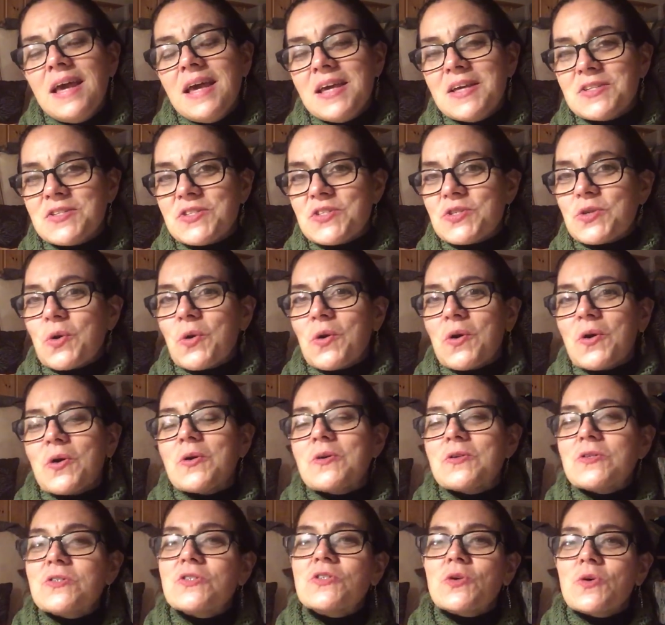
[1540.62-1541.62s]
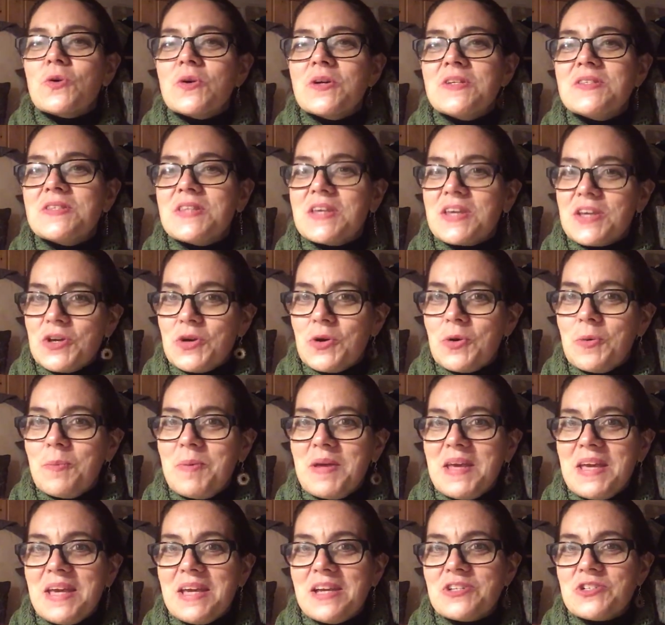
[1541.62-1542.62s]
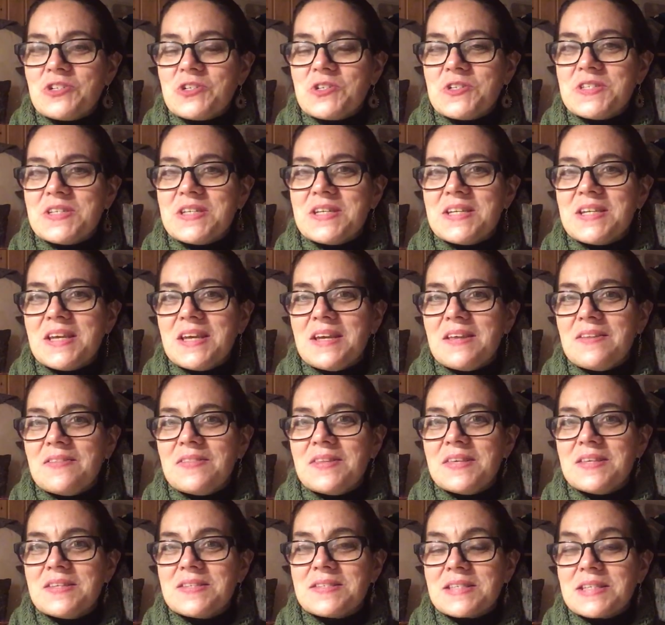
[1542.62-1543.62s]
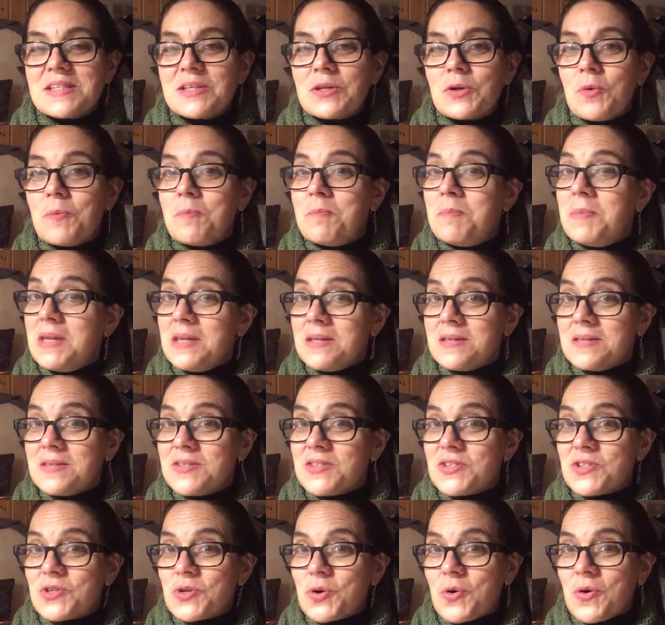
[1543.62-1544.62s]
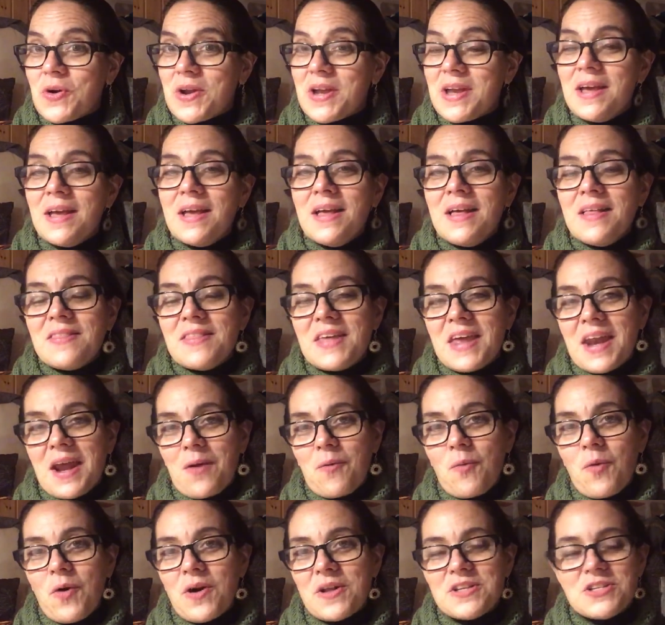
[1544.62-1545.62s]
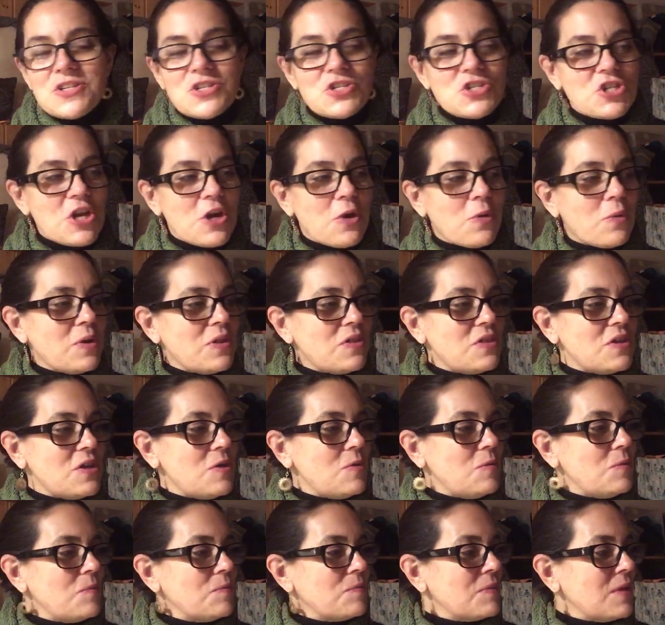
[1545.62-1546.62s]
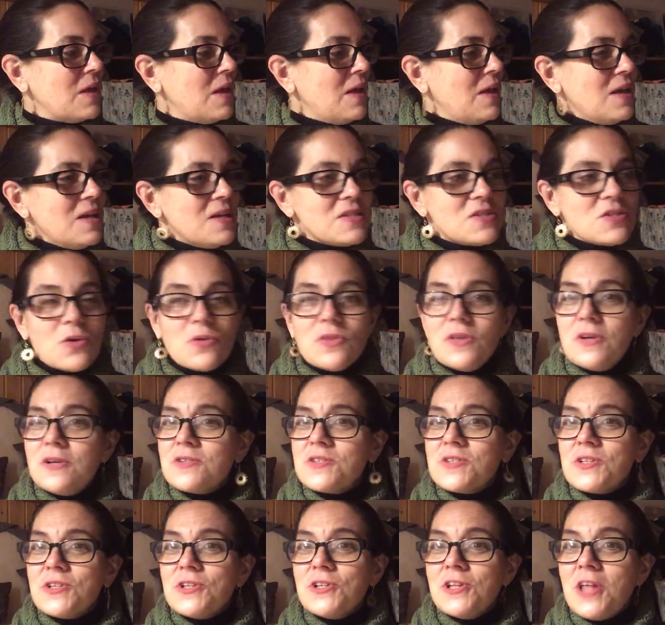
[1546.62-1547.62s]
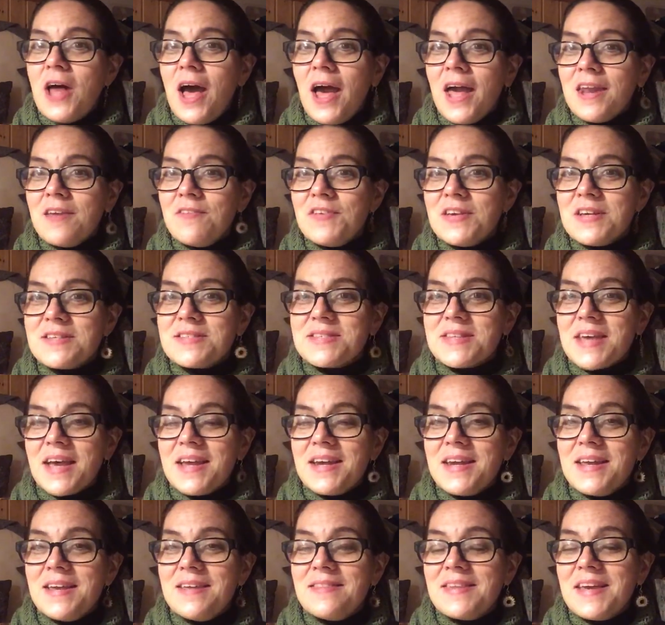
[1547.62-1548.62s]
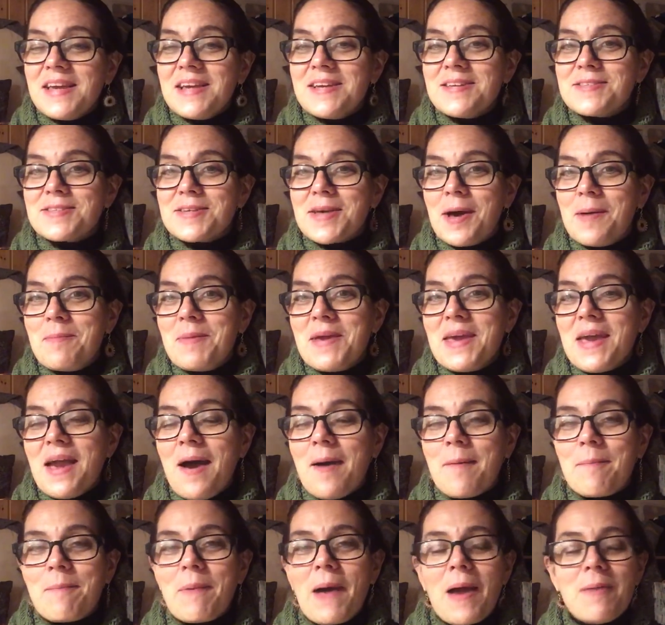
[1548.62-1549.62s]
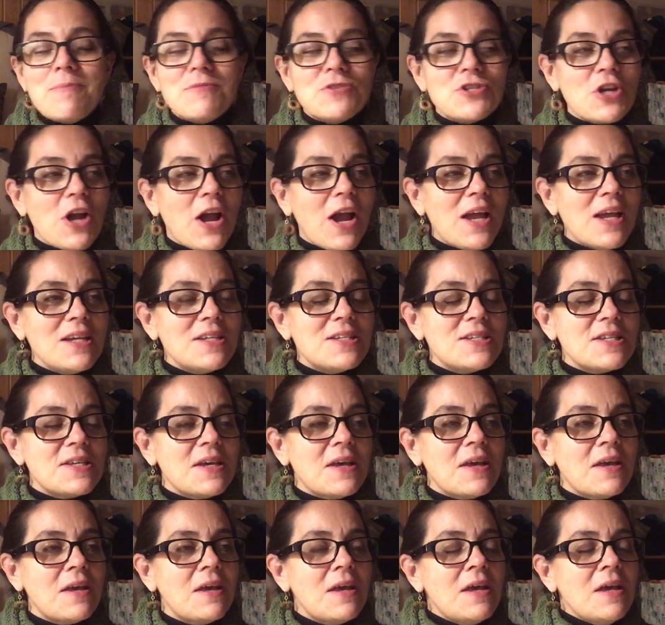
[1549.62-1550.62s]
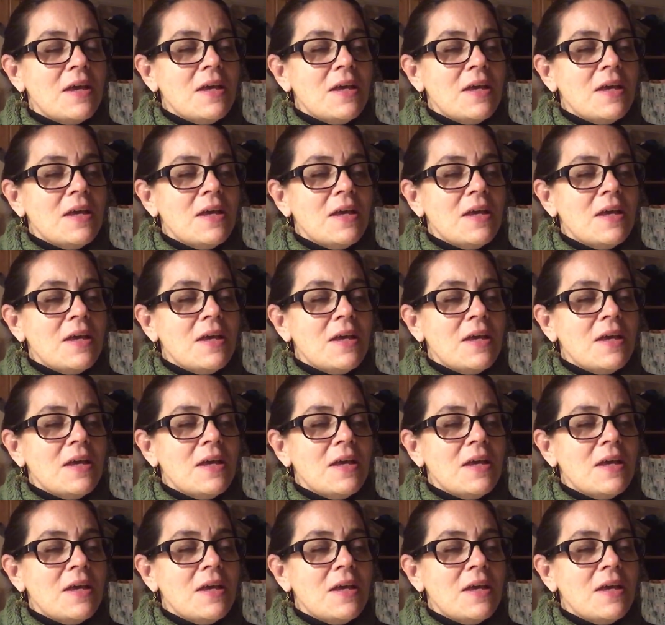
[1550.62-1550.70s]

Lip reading: historical stories, that you'll be interested in this little mitten story that I want to share with you. So there's a lot of exciting things coming up. I'm trying to